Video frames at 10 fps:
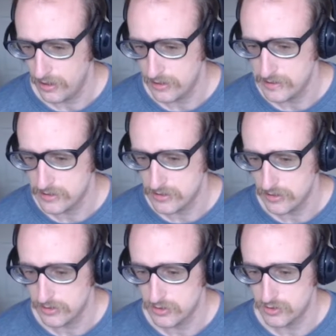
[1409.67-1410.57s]

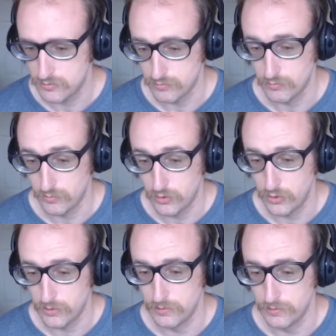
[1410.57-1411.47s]
It's
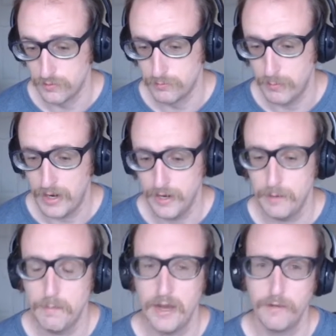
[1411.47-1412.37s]

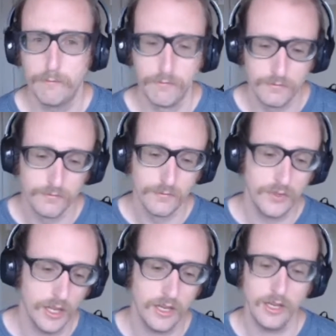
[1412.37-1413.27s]
my
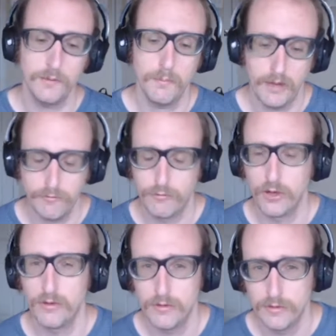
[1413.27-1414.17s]
thinking, my
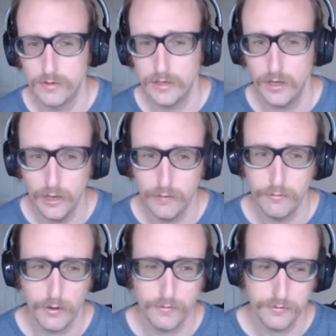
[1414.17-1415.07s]
flow
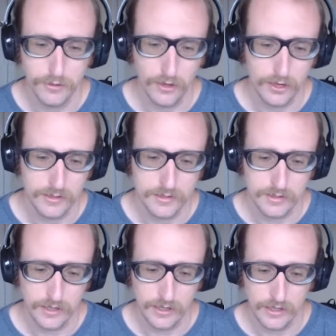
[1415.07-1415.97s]
of thought
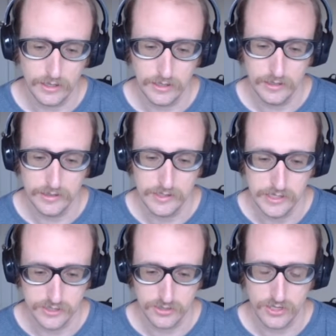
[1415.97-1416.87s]

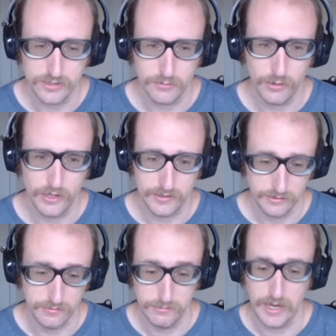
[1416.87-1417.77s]
is
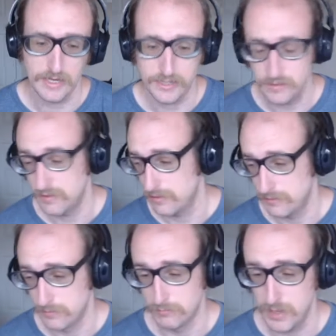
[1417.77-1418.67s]
what makes
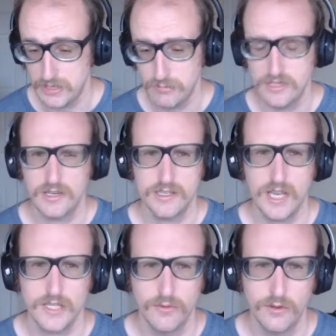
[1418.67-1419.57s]
me
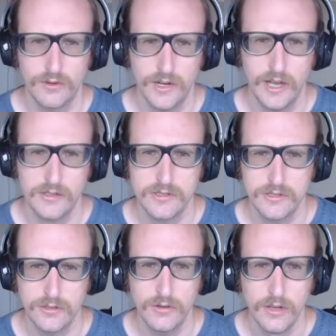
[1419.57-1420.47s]
successful or not.
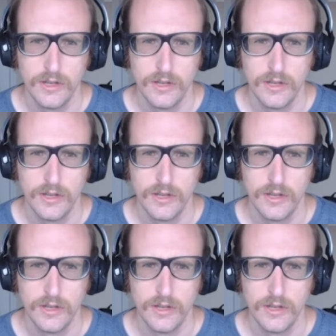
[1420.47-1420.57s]
So